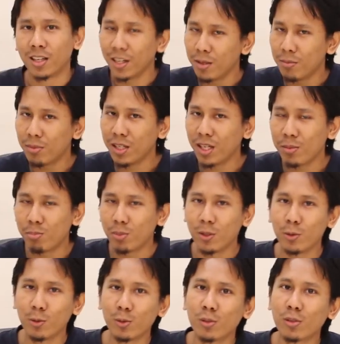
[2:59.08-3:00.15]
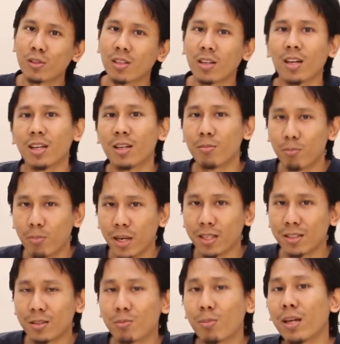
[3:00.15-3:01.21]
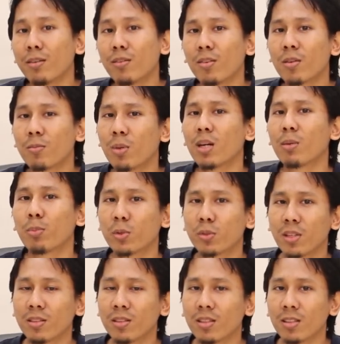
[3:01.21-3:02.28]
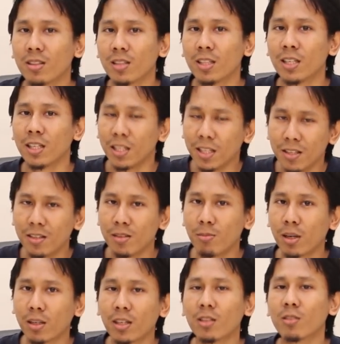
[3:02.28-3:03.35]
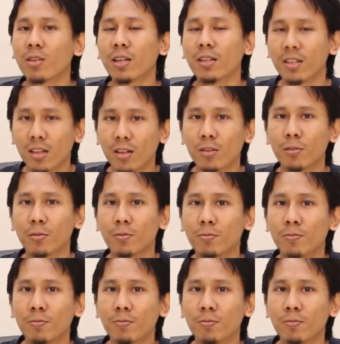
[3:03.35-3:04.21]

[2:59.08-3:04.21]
AMD APUs are the best bang for the buck processor in the market right now.